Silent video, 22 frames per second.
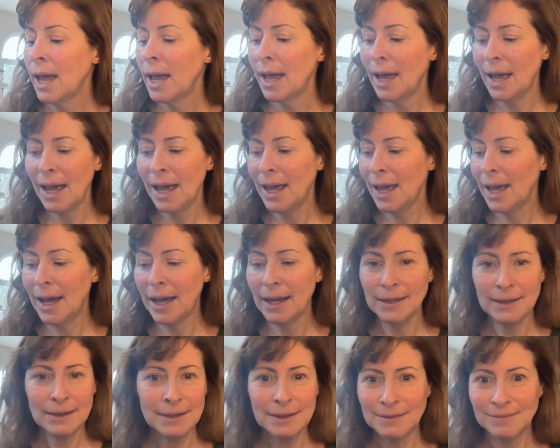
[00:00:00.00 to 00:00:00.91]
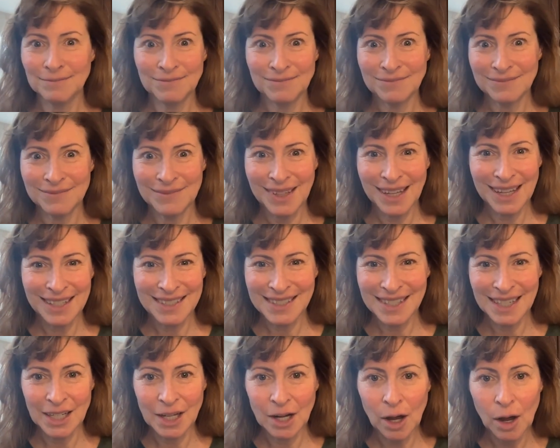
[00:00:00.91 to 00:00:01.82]
And I
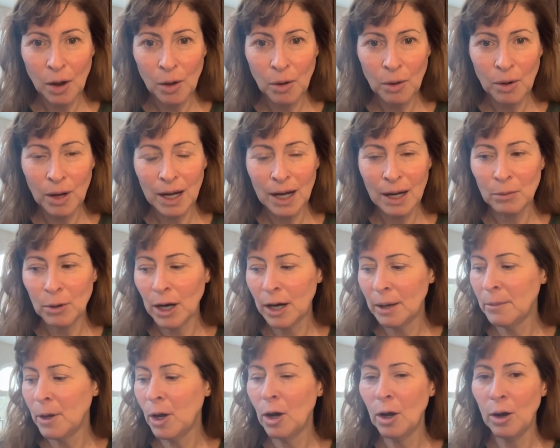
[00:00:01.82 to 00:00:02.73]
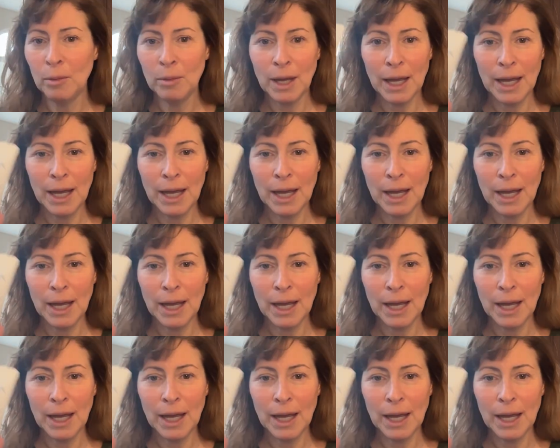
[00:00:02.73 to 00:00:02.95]
said no, and I brought him home.